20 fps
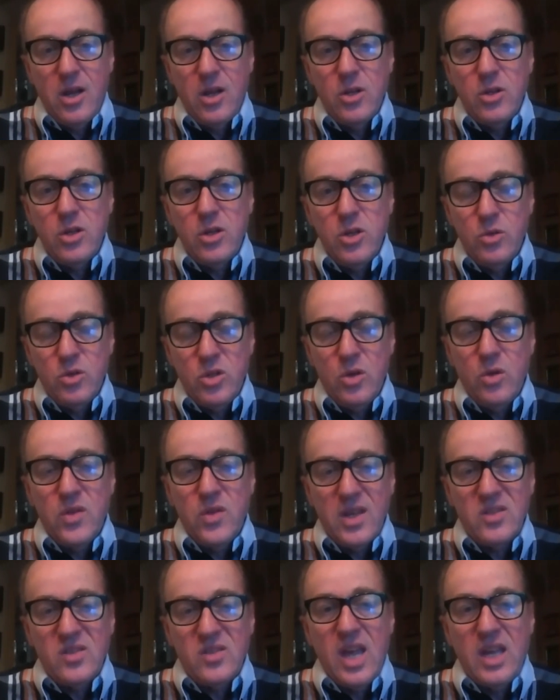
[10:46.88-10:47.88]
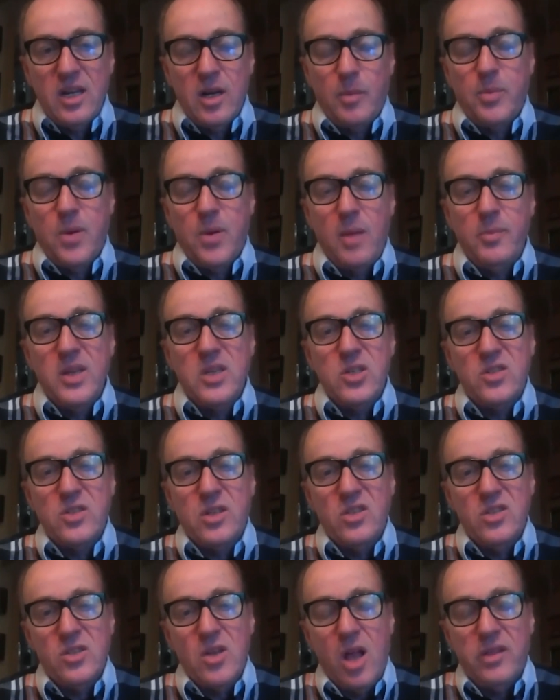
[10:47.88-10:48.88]
you do this and it'll probably just
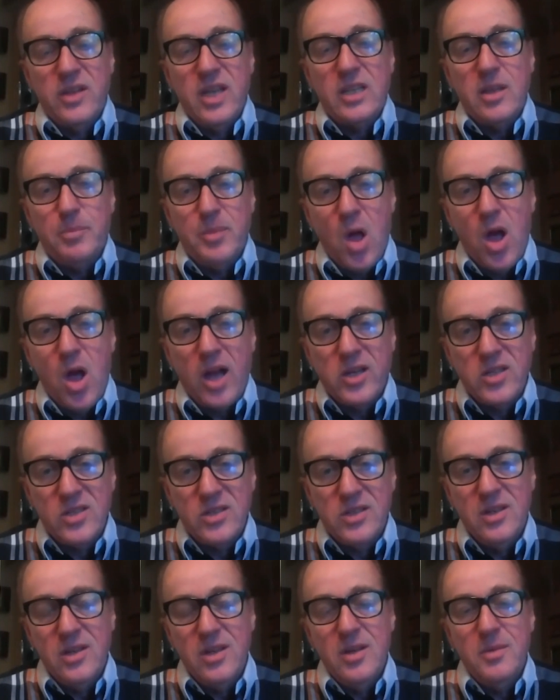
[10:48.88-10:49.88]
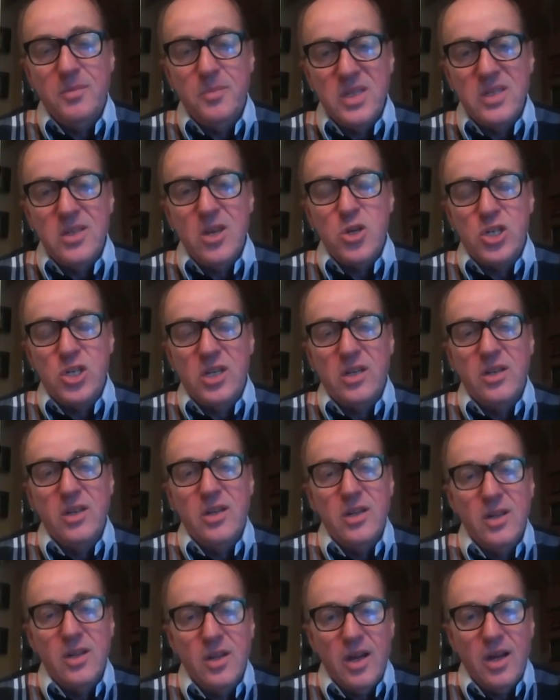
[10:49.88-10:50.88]
consolidate the Bloc's position
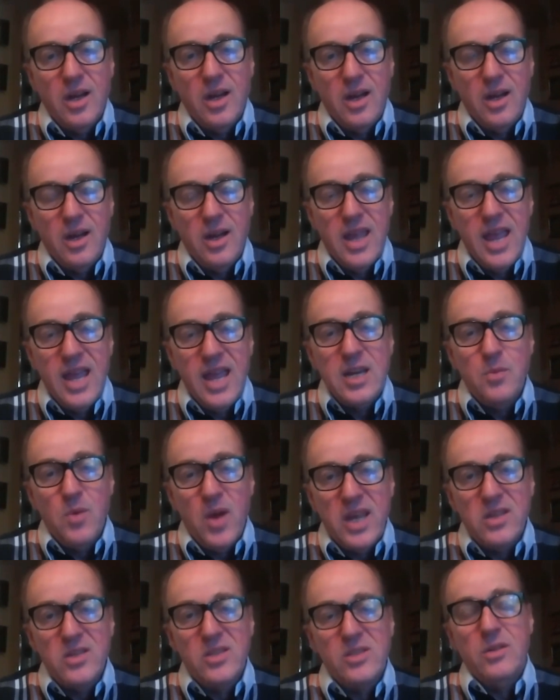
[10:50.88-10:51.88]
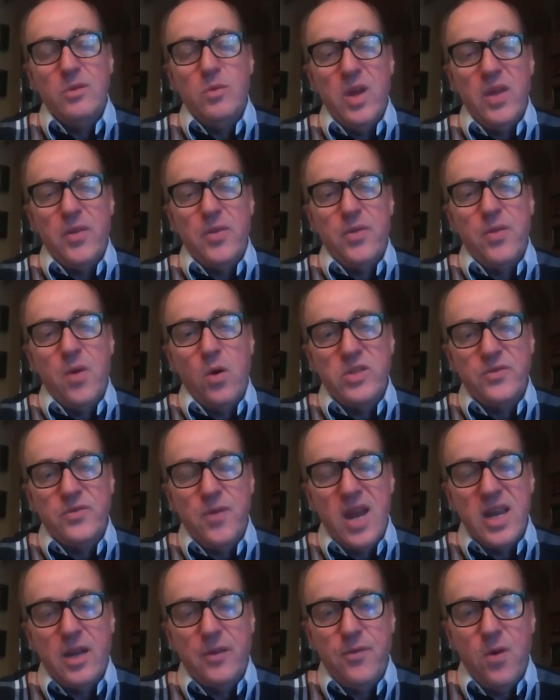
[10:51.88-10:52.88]
anyways with those
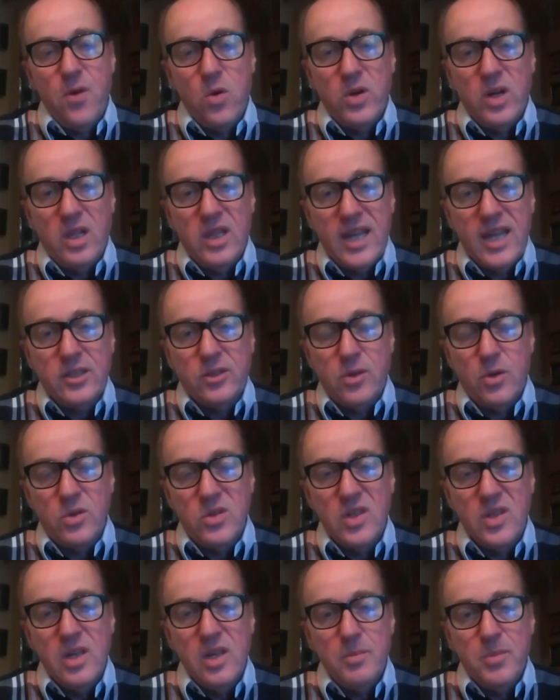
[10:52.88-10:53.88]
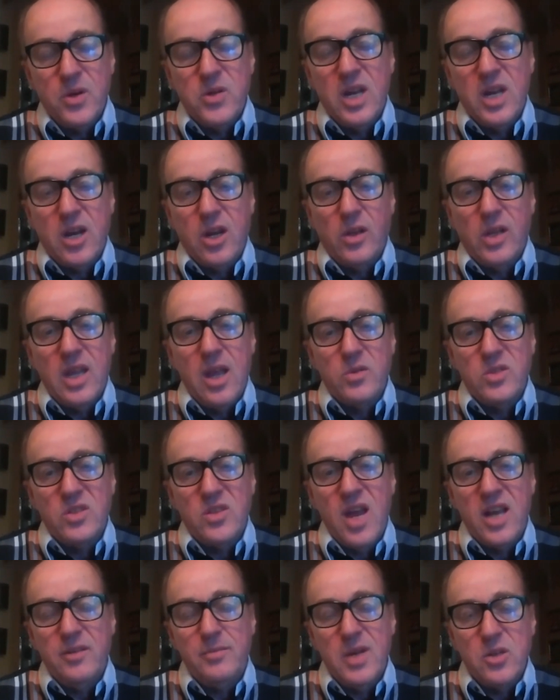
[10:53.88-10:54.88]
Francophone electors, particularly
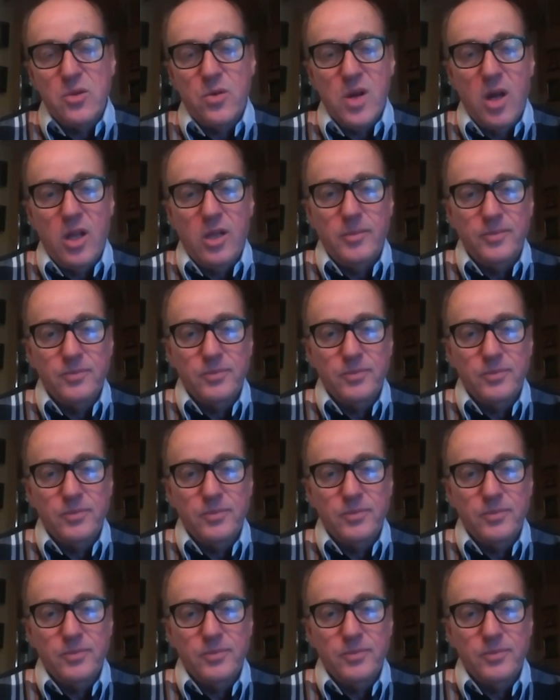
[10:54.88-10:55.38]
outside of Montreal.